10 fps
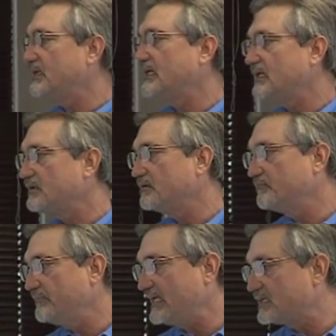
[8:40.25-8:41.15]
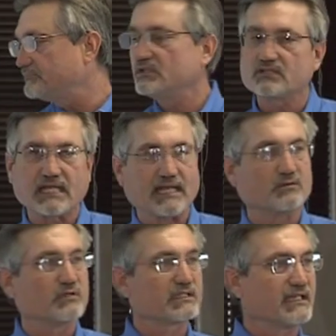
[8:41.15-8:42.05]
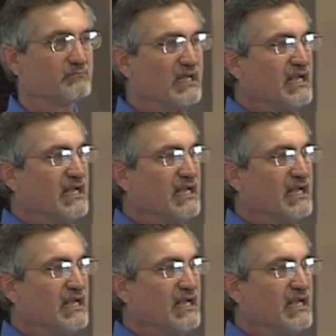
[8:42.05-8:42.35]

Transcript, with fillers: uh, me communicate with them.